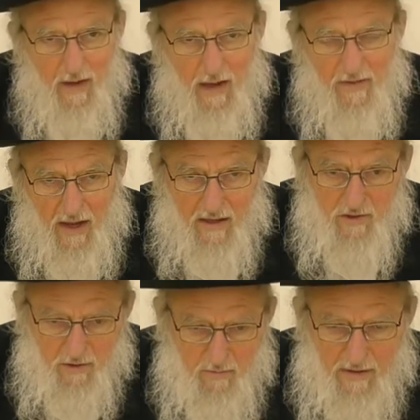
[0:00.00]
And the
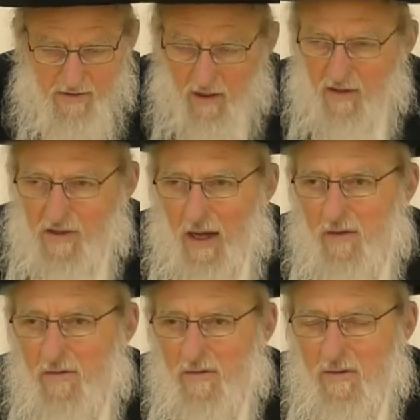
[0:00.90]
answer, based on
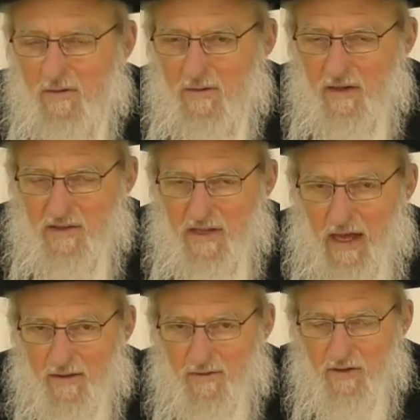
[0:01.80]
Chazal, is
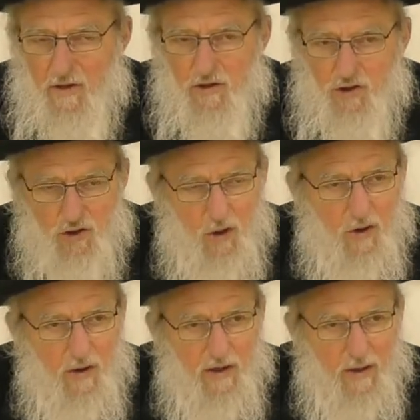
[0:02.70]
that
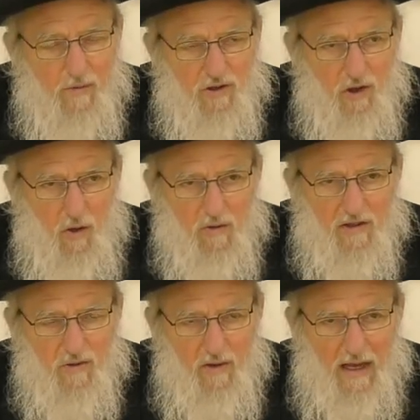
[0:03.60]
sure, he was told
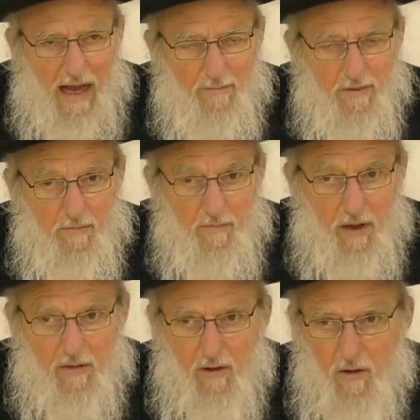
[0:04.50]
it's going to happen,
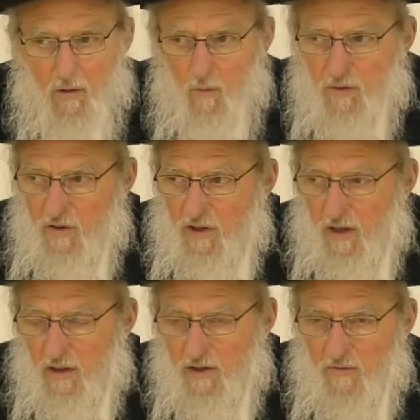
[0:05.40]
but when you
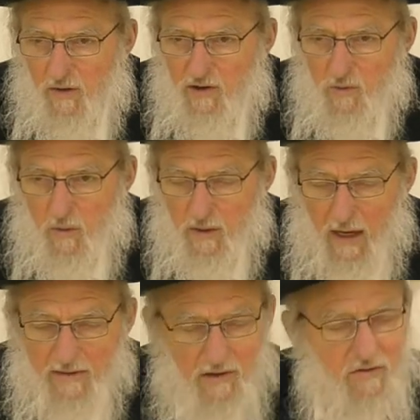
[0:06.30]
tell an individual, when
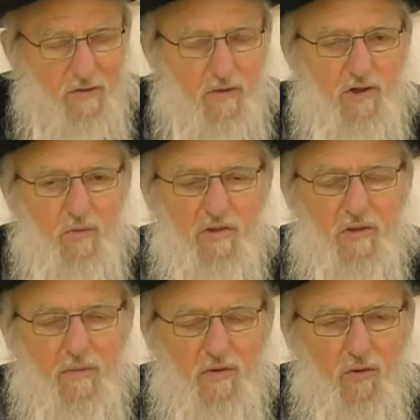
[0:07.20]
God tells an individual
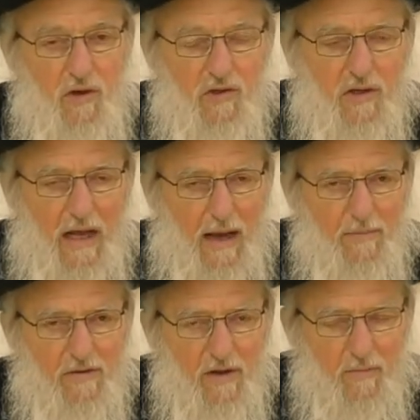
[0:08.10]
something good is going to
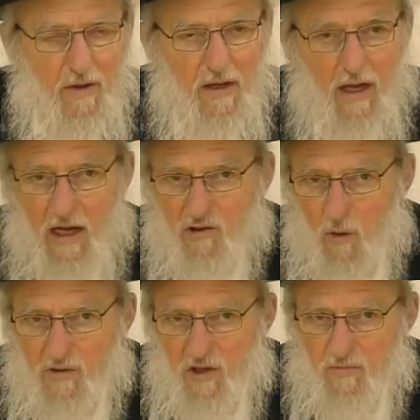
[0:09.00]
happen to him, it's
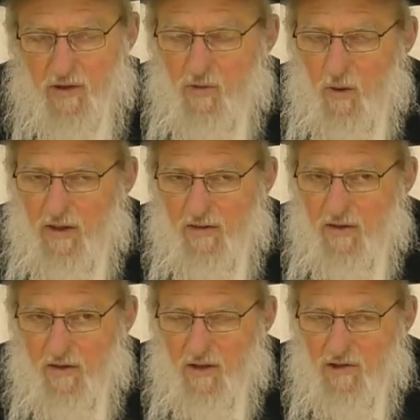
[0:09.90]
always subject to a hidden
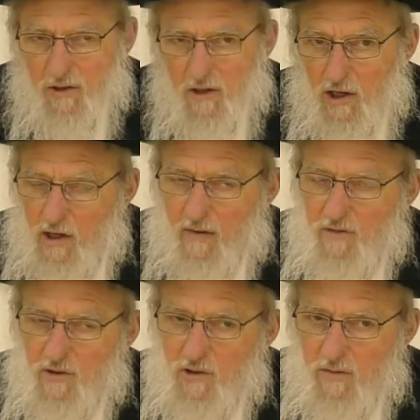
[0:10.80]
condition. You have
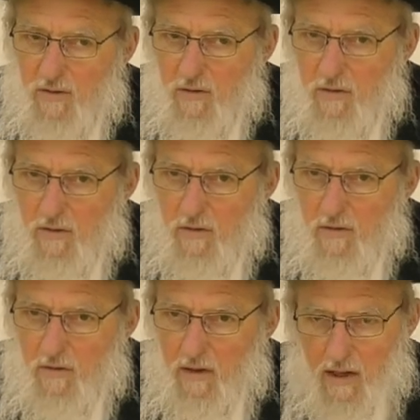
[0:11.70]
to deserve it.
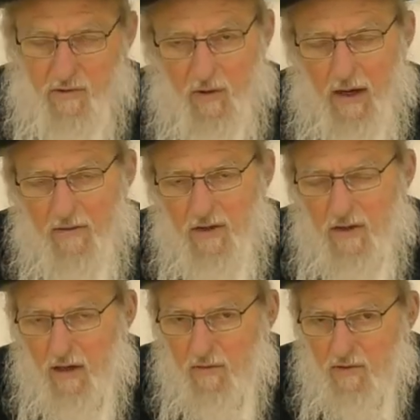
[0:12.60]
There's no guarantee
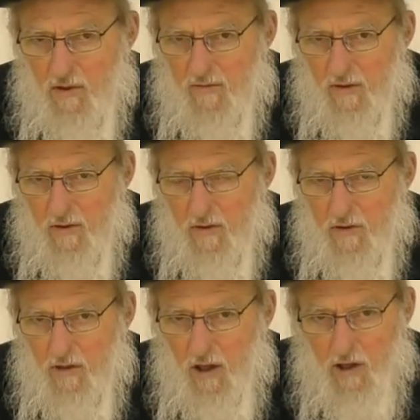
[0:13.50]
that he'll deserve it.
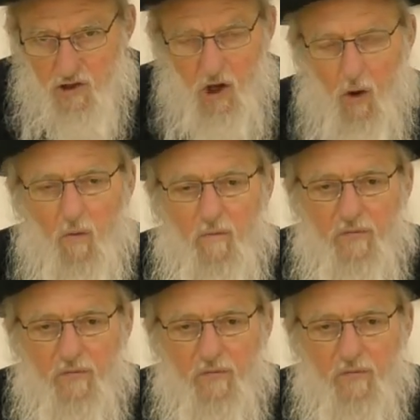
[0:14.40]
So,